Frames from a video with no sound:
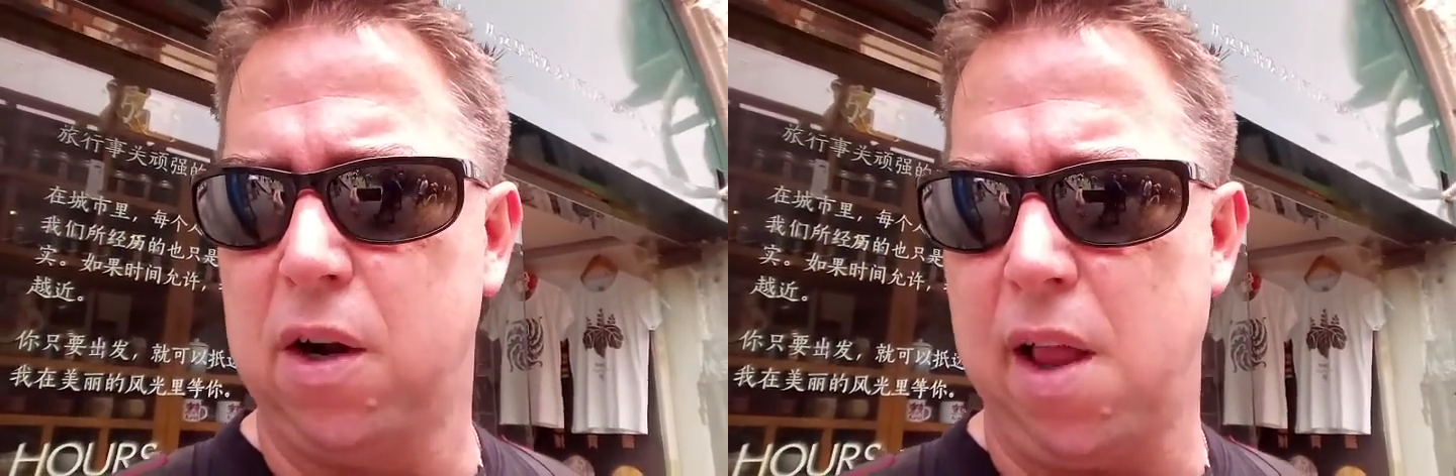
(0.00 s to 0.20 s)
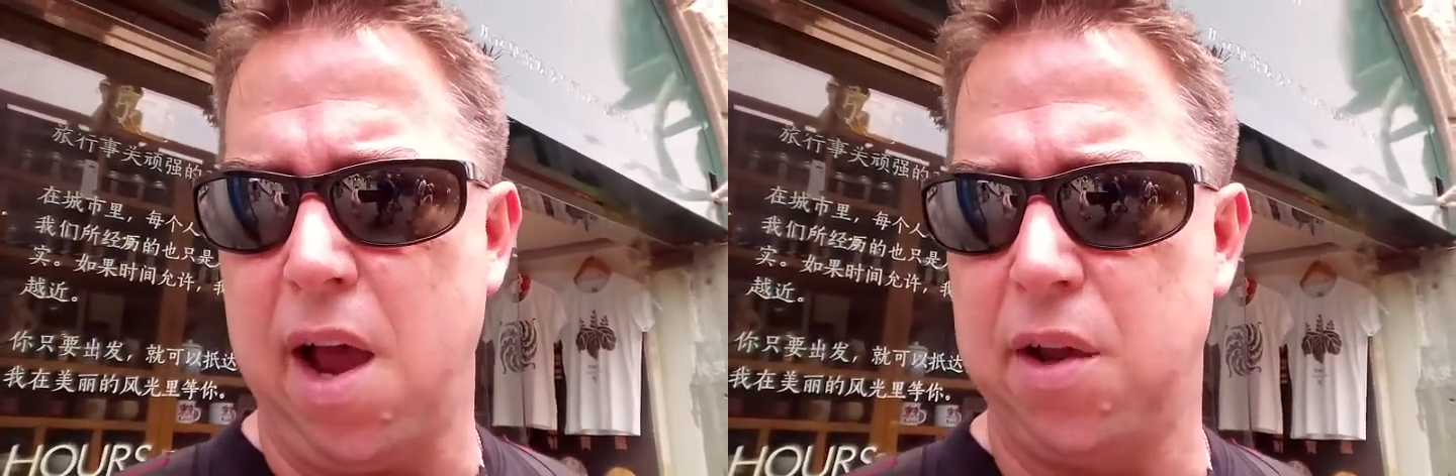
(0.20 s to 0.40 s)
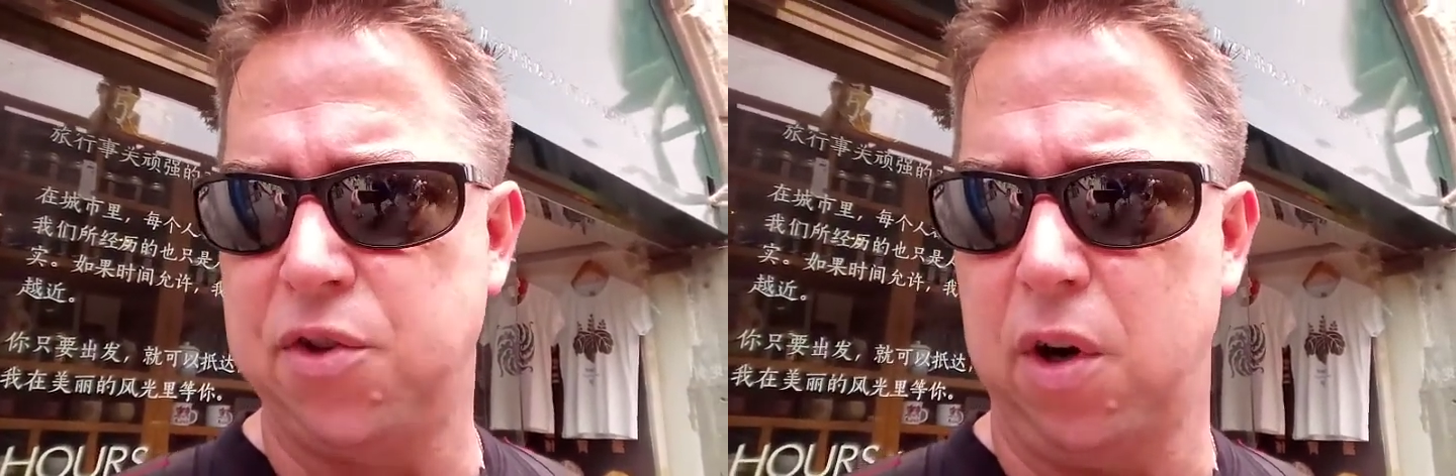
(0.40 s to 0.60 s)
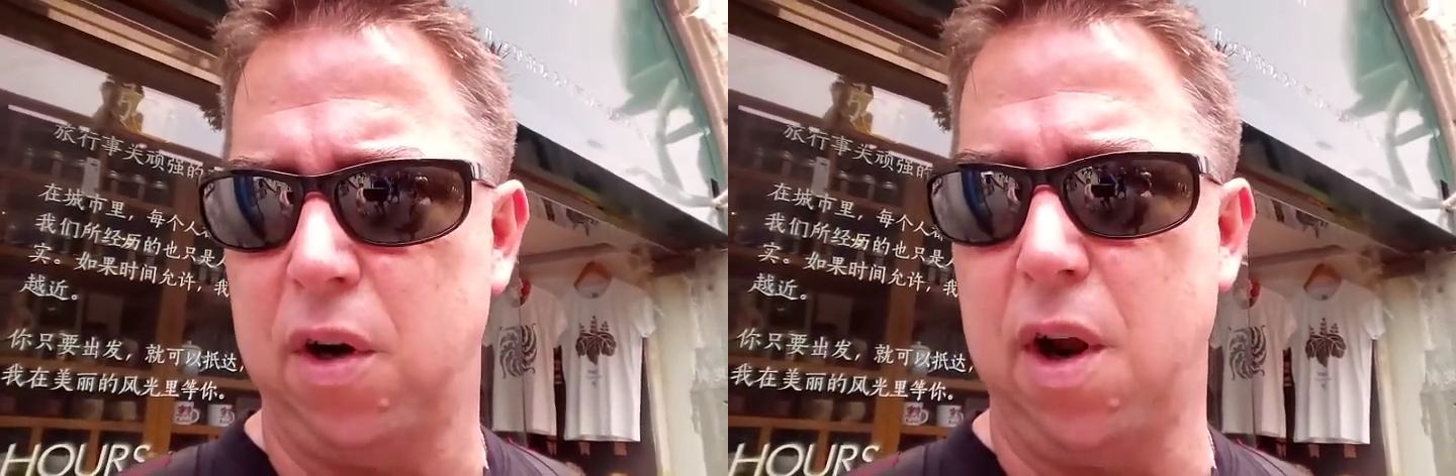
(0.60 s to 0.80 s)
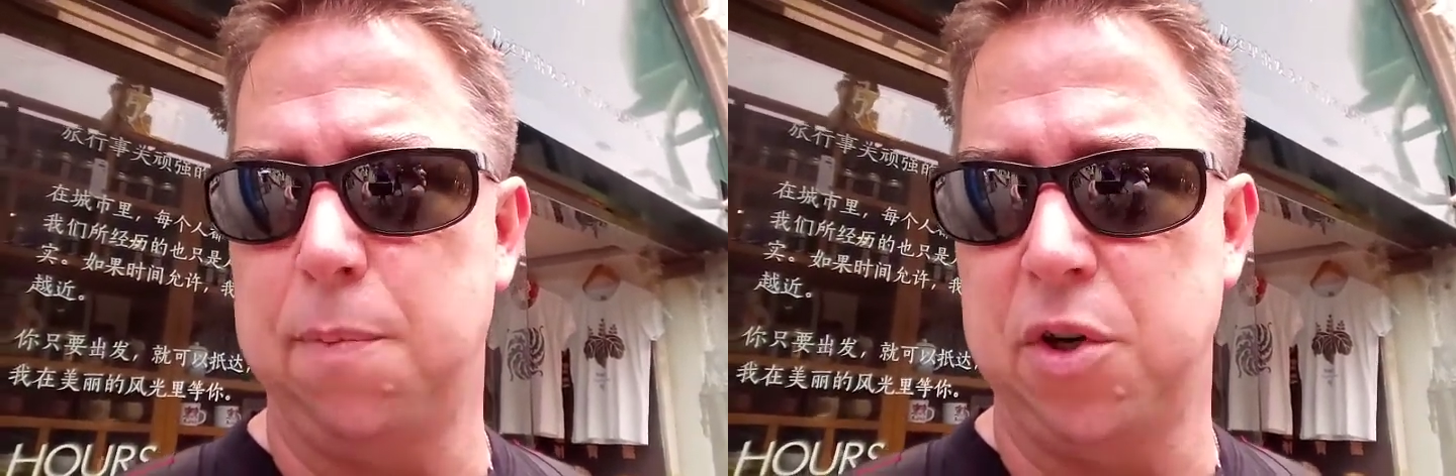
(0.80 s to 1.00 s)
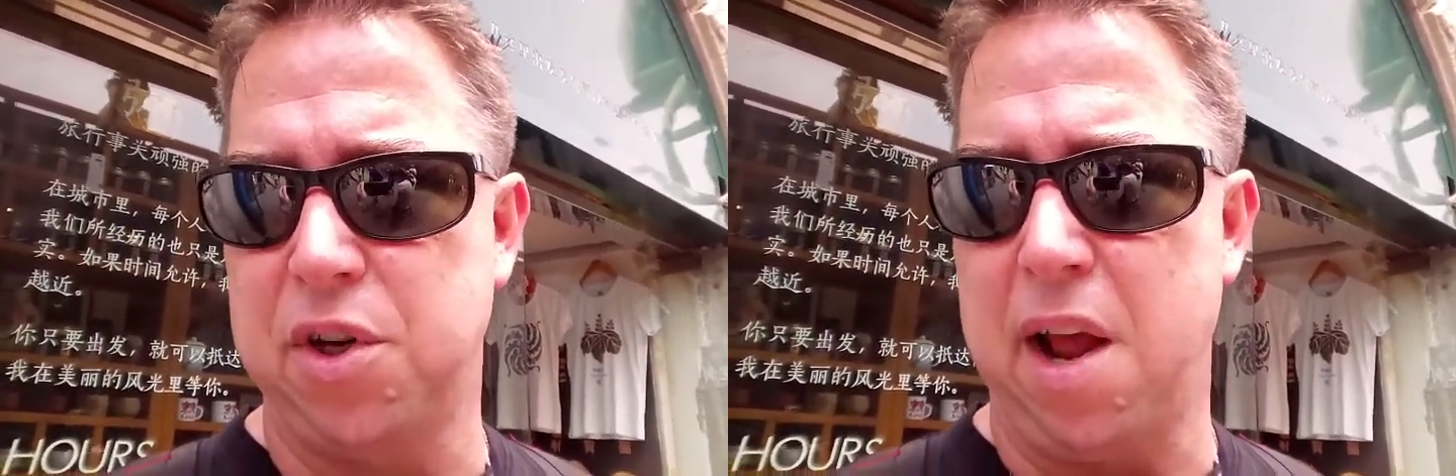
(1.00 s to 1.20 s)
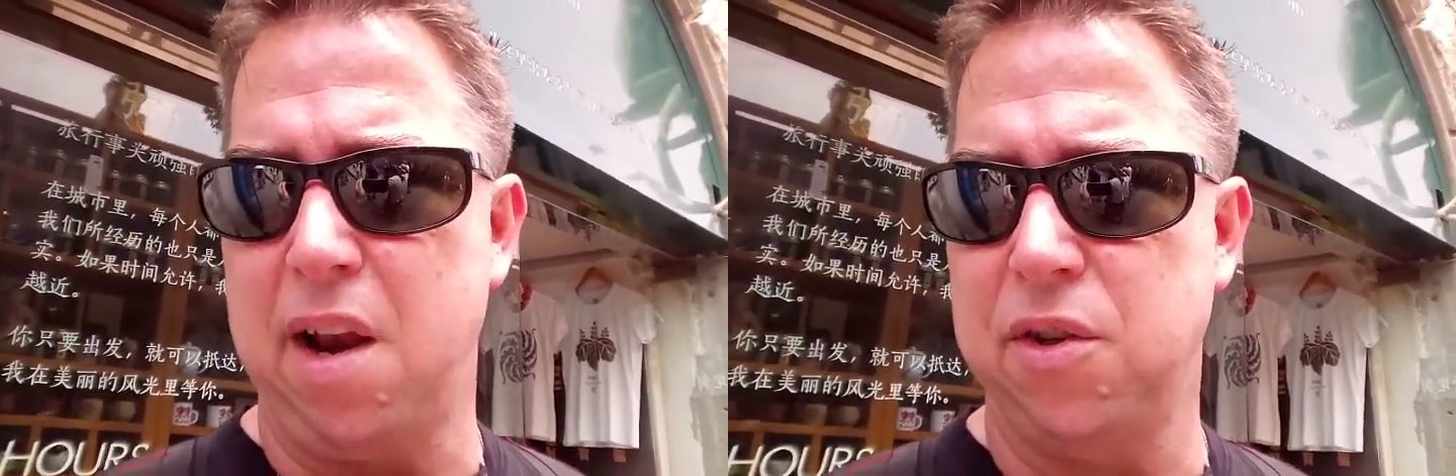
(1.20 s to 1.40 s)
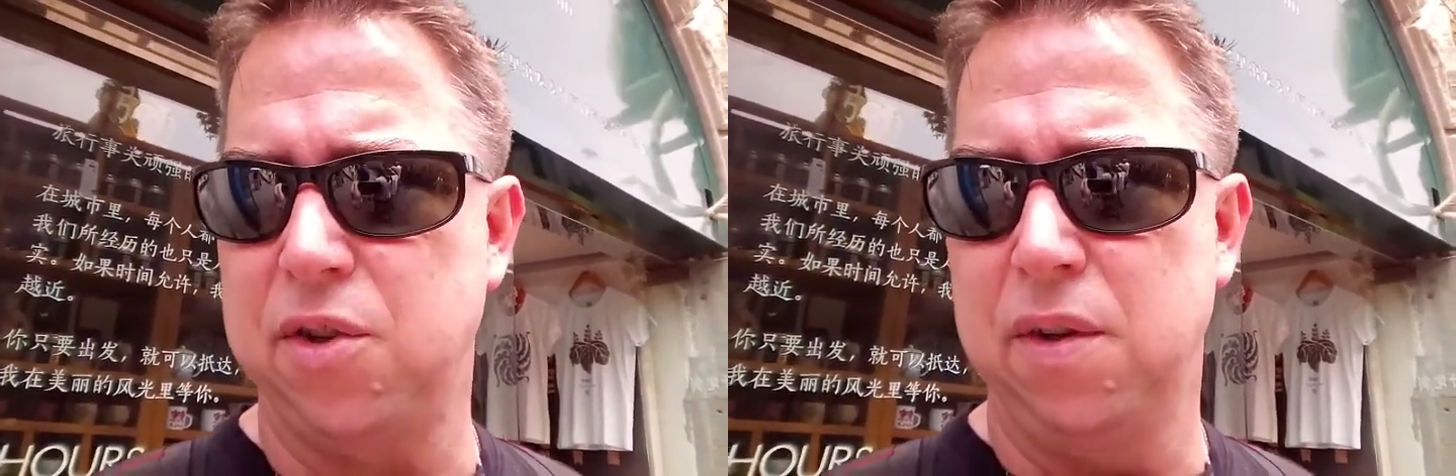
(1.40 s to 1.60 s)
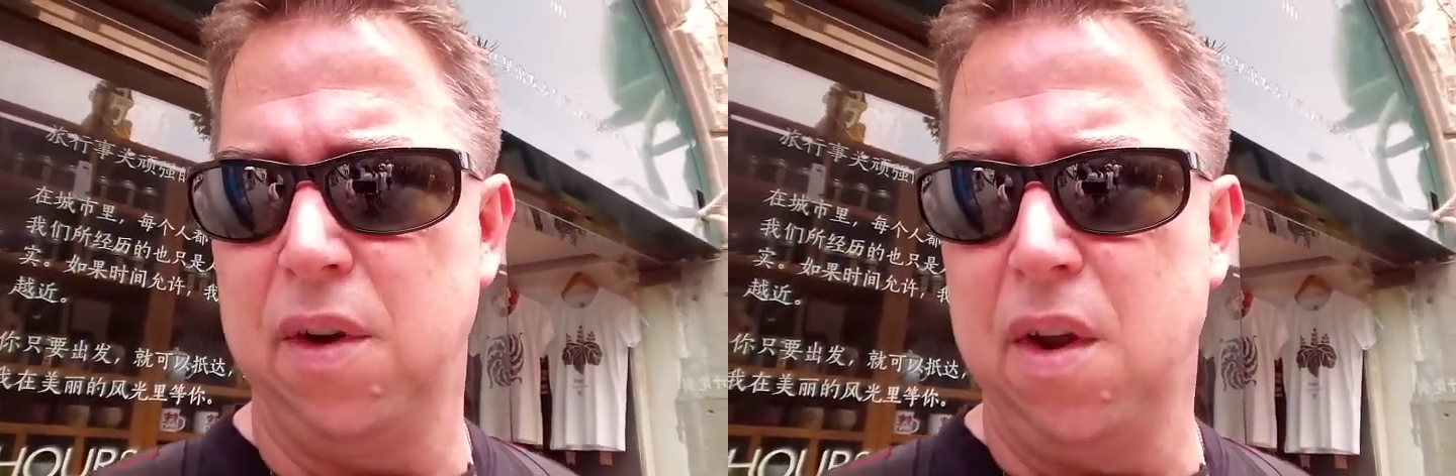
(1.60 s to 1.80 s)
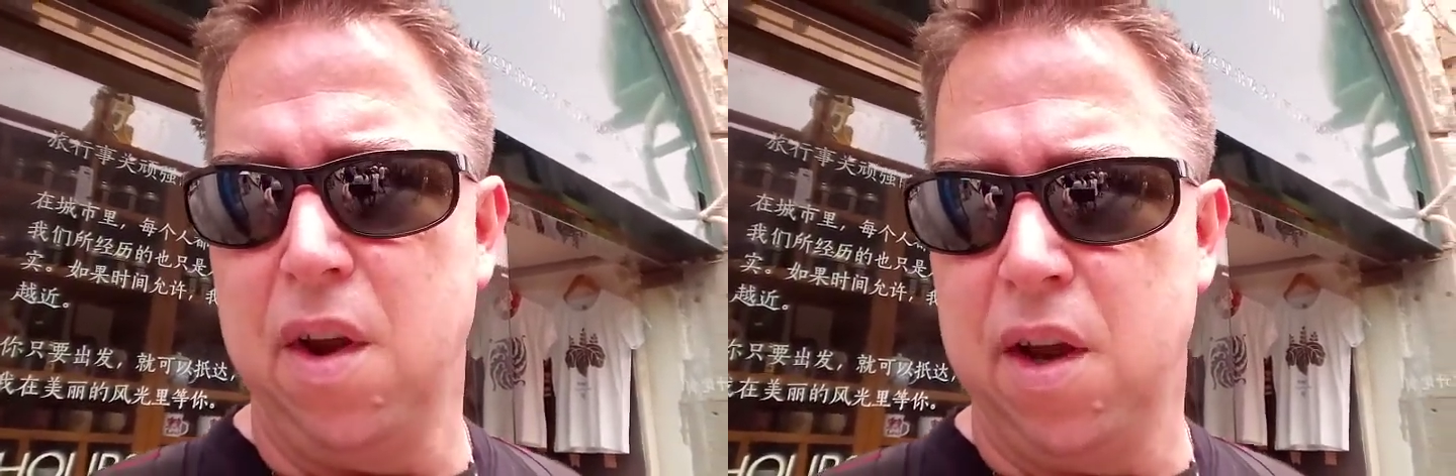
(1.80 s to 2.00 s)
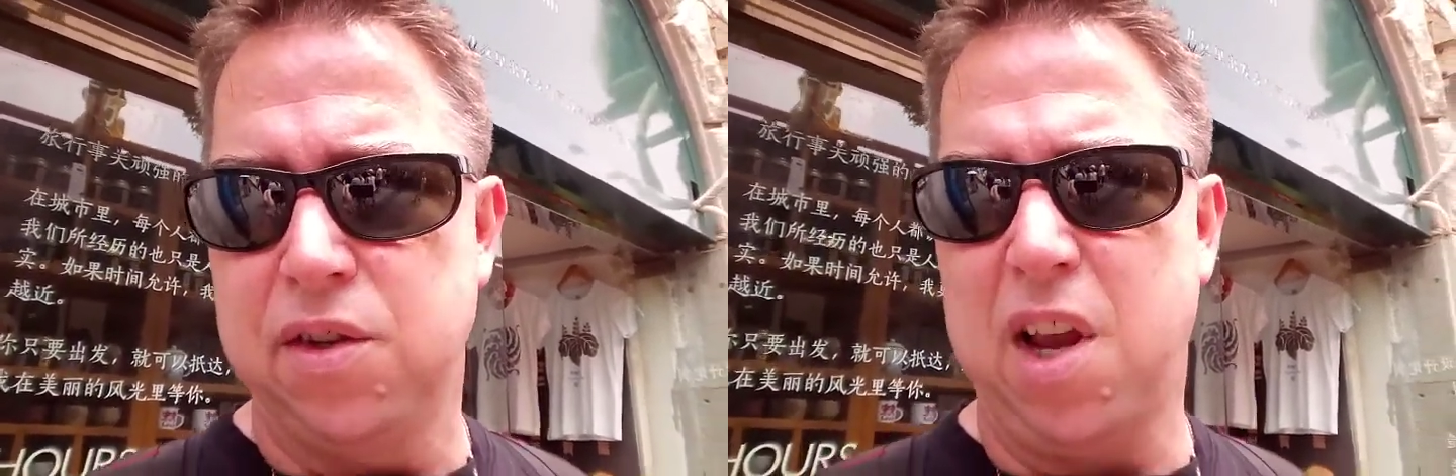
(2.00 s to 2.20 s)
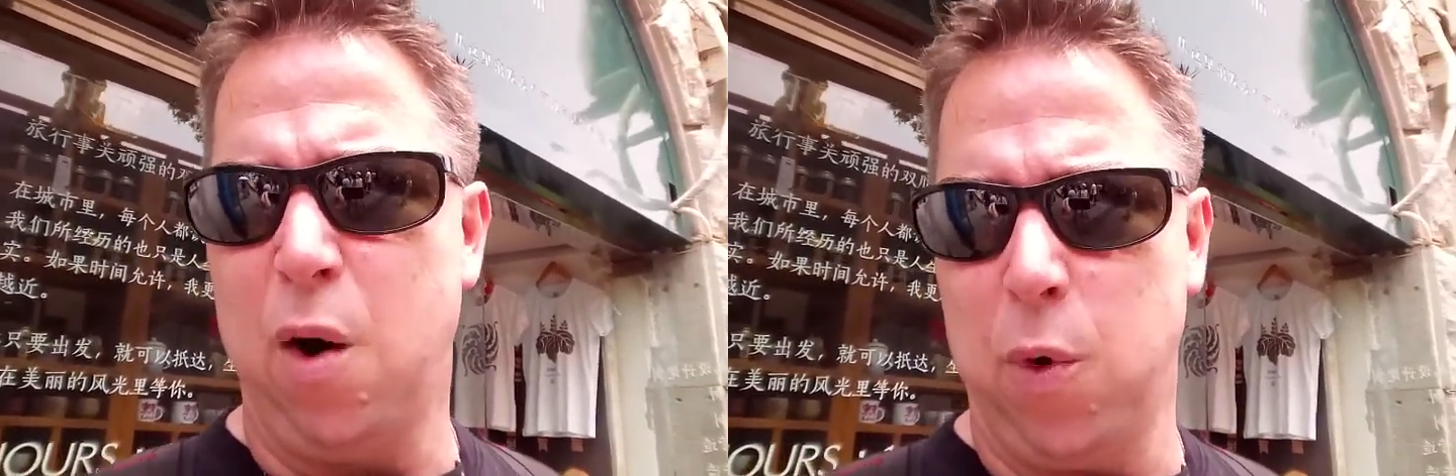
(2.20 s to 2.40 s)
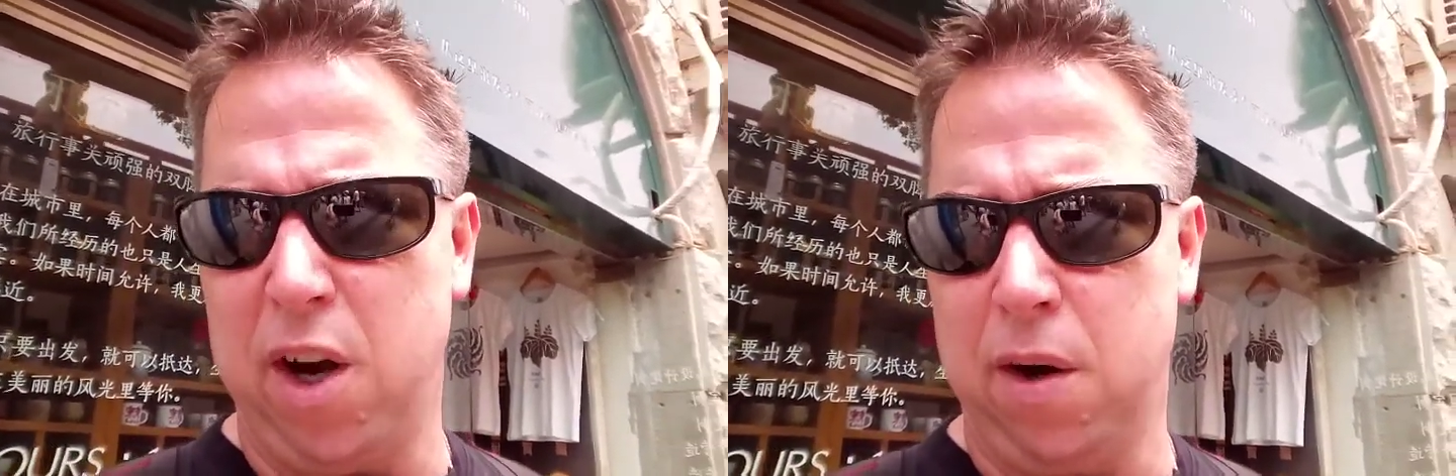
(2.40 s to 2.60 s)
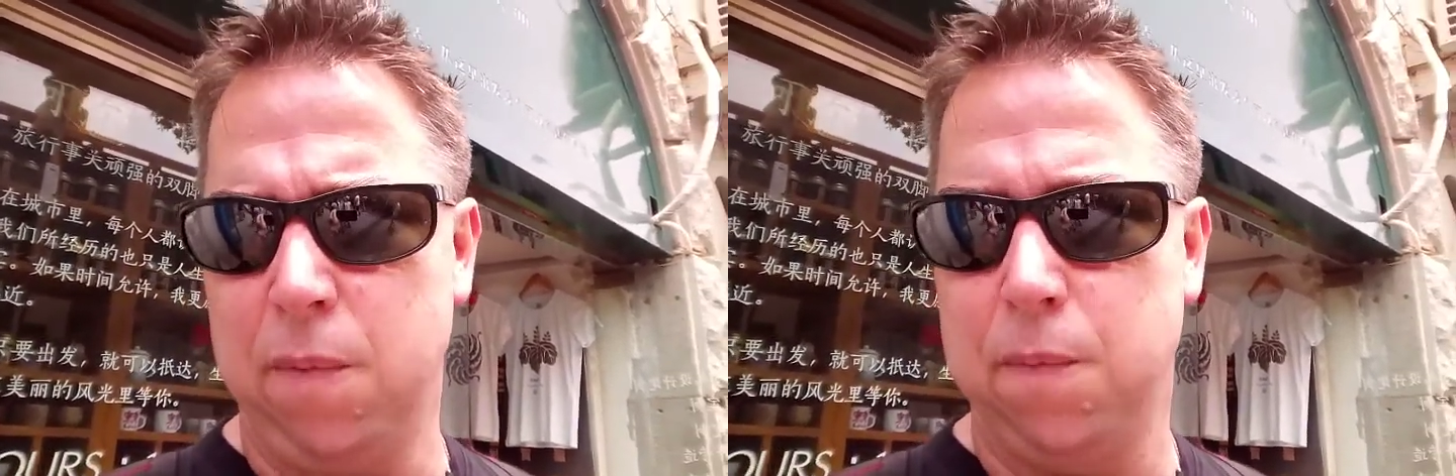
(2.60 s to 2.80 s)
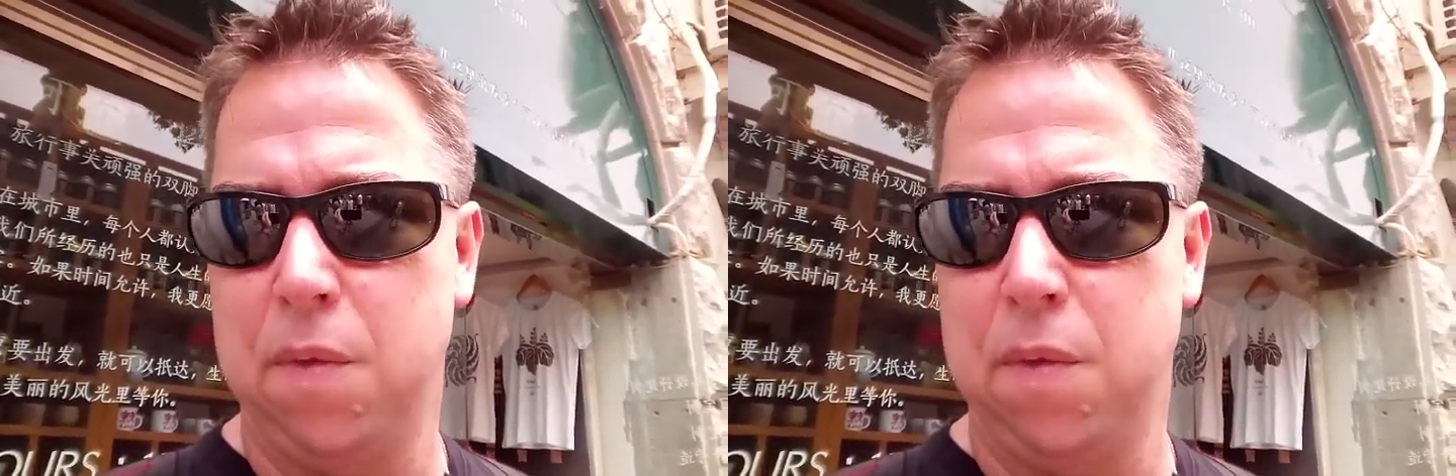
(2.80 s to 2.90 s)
class or upper status. It's kind of weird.